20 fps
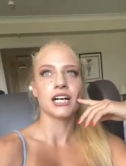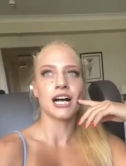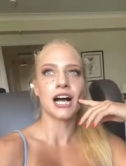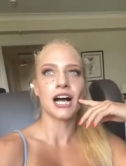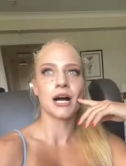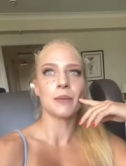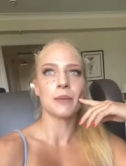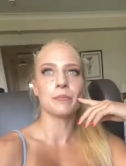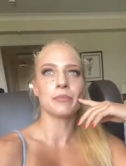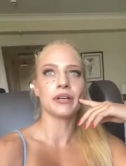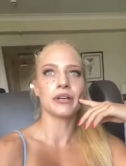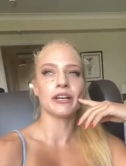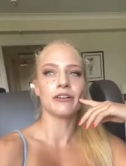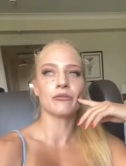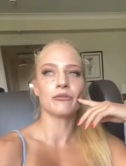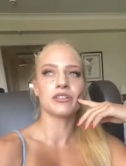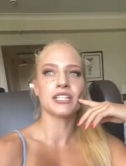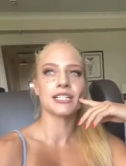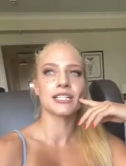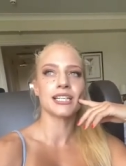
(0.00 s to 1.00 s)
But
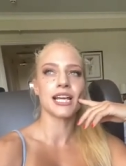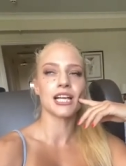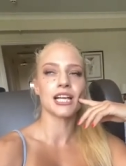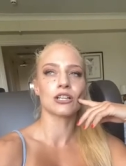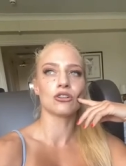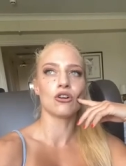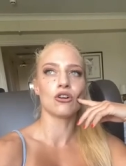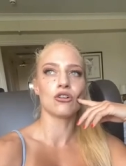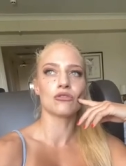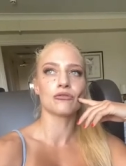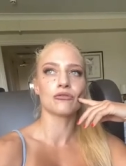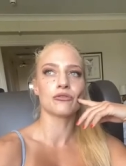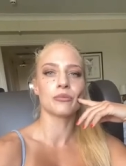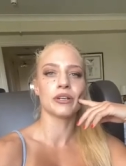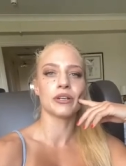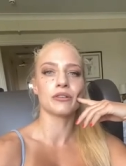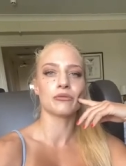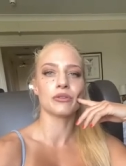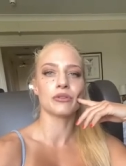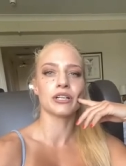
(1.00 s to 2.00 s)
it didn't take long for
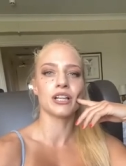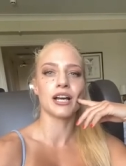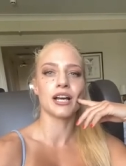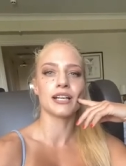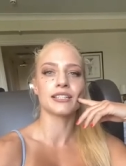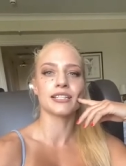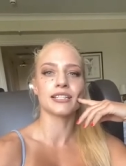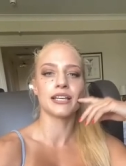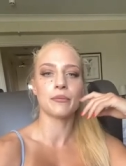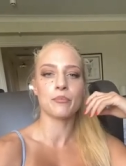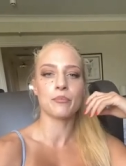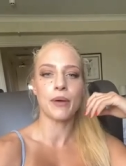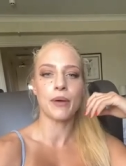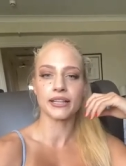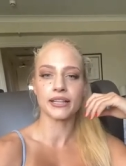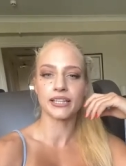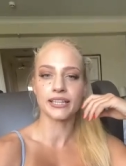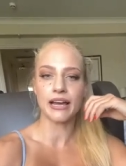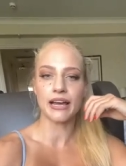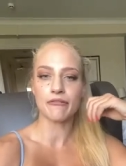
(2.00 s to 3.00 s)
me to realise the
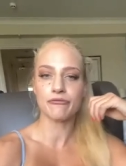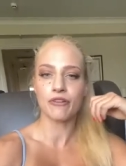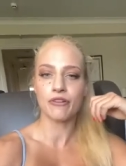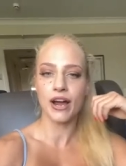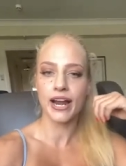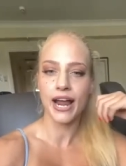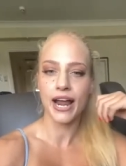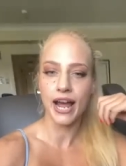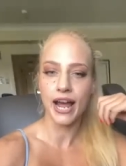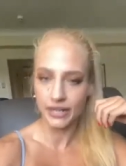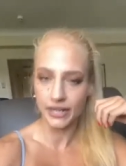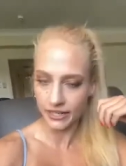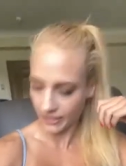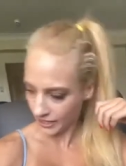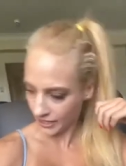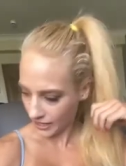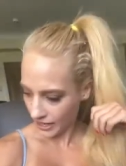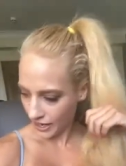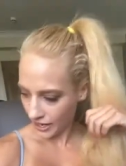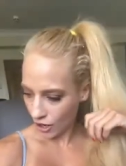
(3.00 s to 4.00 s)
impact that fight had
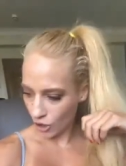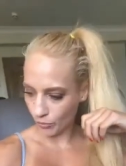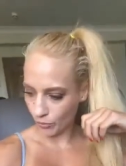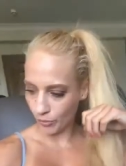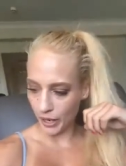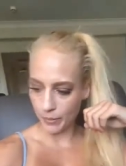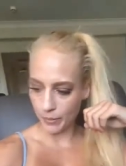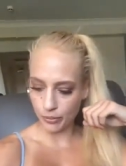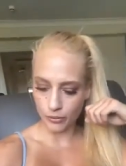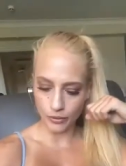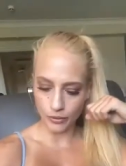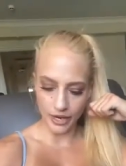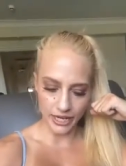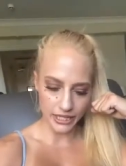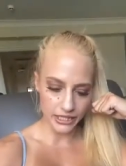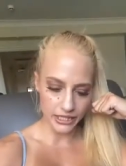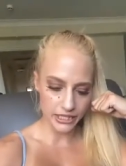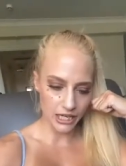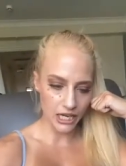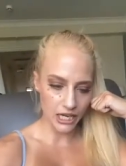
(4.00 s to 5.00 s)
on people
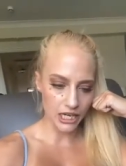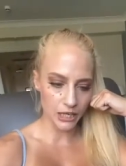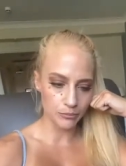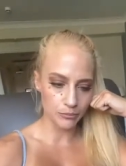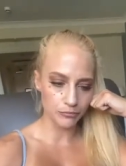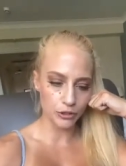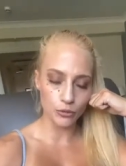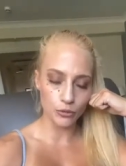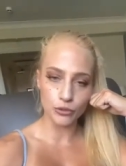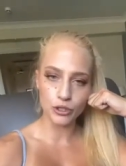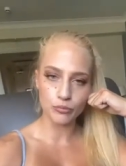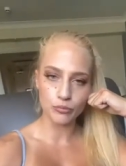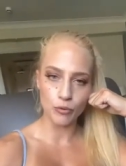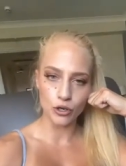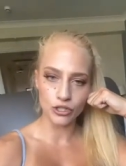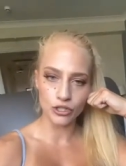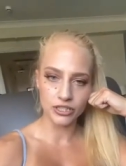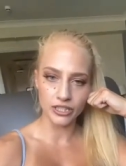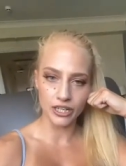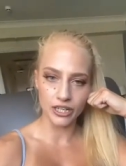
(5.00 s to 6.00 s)
and the
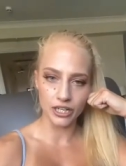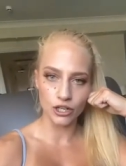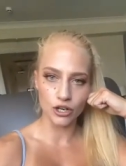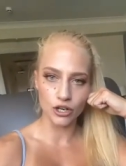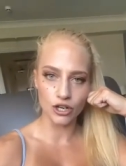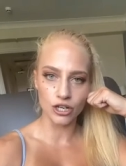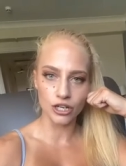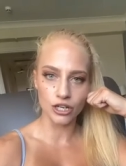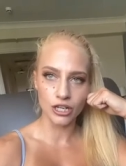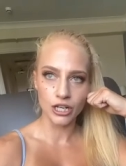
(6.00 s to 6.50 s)
response that I got.